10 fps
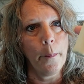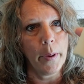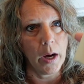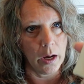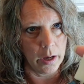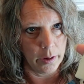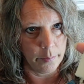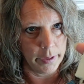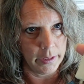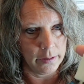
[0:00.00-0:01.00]

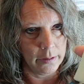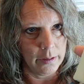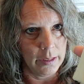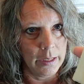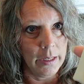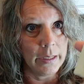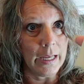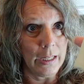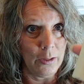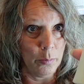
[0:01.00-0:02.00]
palm.
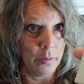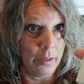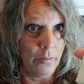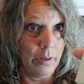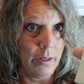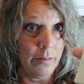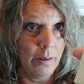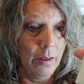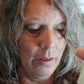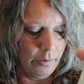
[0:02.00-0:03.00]
Can you believe it?
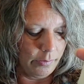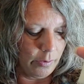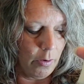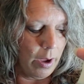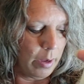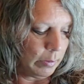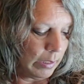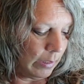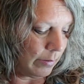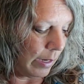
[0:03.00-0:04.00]
So I'm
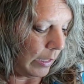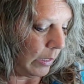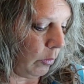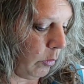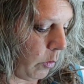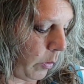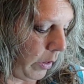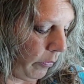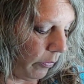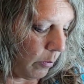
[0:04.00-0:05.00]
going to take you
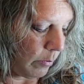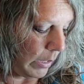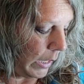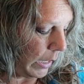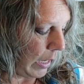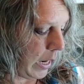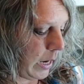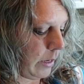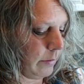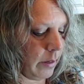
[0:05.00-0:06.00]
away from me
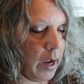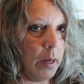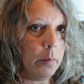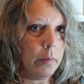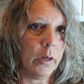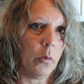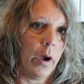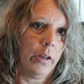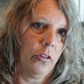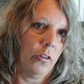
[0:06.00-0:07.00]
and I'm going to
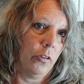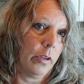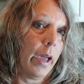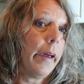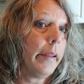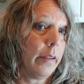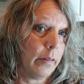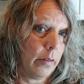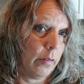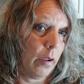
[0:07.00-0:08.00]
watch me
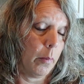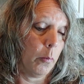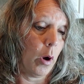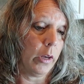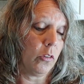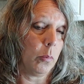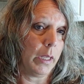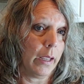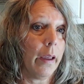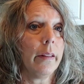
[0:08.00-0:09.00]
cut
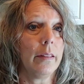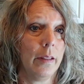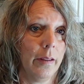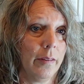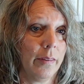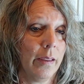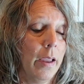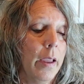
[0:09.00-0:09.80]
this,